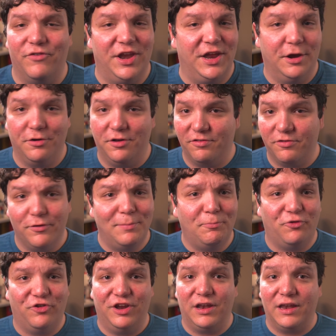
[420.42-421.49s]
the video
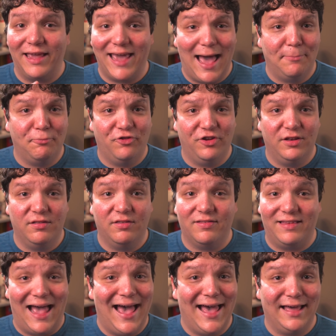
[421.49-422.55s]
description, captions,
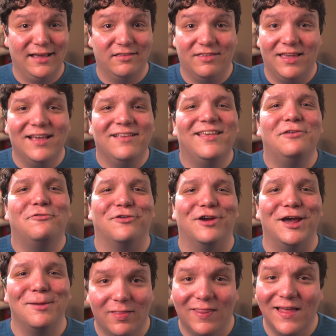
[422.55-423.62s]
tags, et cetera.